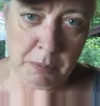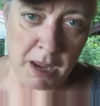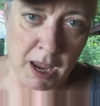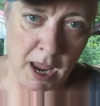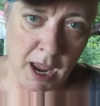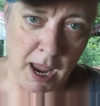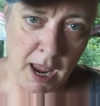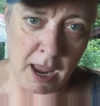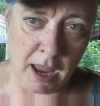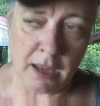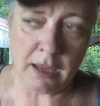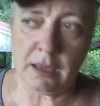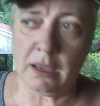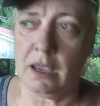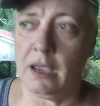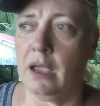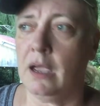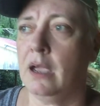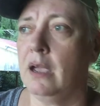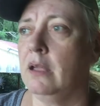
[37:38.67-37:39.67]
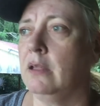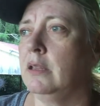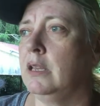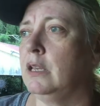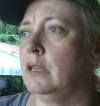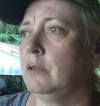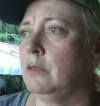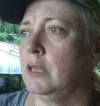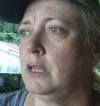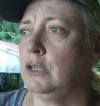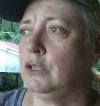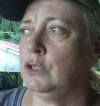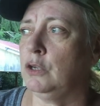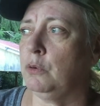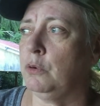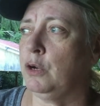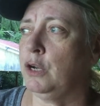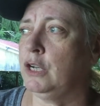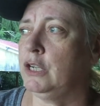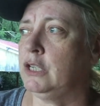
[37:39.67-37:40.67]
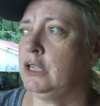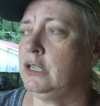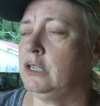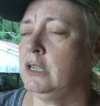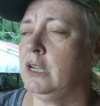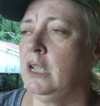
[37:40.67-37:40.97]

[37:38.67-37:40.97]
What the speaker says: back, that George